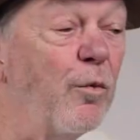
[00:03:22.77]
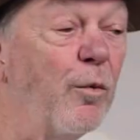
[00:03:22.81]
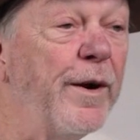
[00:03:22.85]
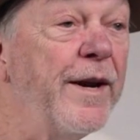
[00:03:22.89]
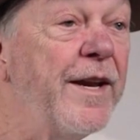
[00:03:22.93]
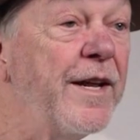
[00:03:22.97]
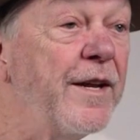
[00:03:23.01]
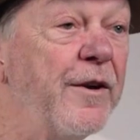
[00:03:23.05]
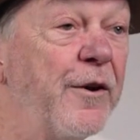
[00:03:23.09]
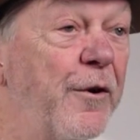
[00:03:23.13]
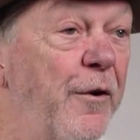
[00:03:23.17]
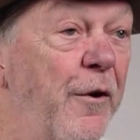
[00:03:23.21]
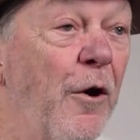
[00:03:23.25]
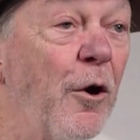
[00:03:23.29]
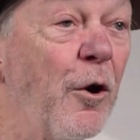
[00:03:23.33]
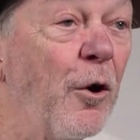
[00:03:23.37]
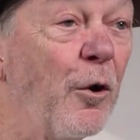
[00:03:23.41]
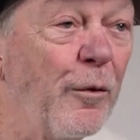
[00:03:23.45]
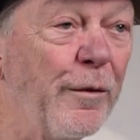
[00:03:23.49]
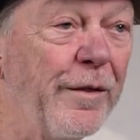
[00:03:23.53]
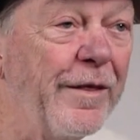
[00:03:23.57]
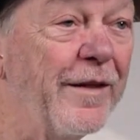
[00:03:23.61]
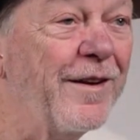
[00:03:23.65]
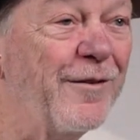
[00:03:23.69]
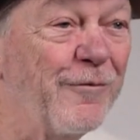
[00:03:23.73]
we didn't
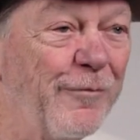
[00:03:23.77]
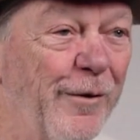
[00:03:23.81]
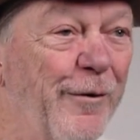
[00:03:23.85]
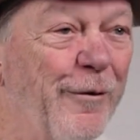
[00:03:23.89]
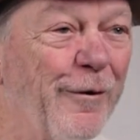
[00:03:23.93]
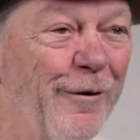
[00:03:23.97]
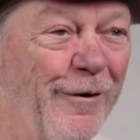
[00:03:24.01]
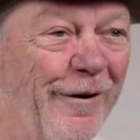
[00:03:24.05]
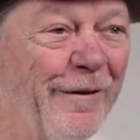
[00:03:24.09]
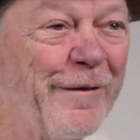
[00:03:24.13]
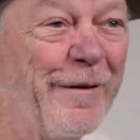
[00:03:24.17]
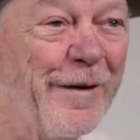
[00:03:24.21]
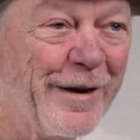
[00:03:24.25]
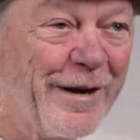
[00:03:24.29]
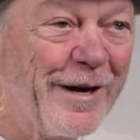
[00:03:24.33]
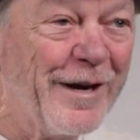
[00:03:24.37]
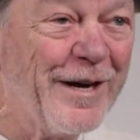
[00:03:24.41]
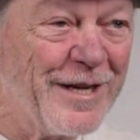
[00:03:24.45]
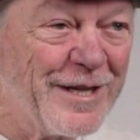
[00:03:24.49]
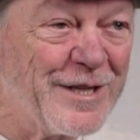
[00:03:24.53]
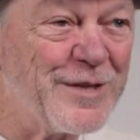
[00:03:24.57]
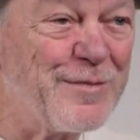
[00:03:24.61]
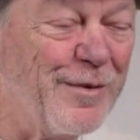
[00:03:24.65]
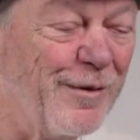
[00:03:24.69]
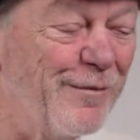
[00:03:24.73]
know that we were on the
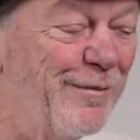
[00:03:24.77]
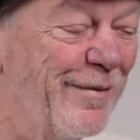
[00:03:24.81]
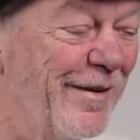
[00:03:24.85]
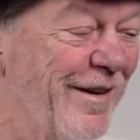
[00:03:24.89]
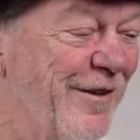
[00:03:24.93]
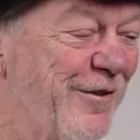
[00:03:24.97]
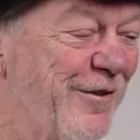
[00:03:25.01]
cusp of being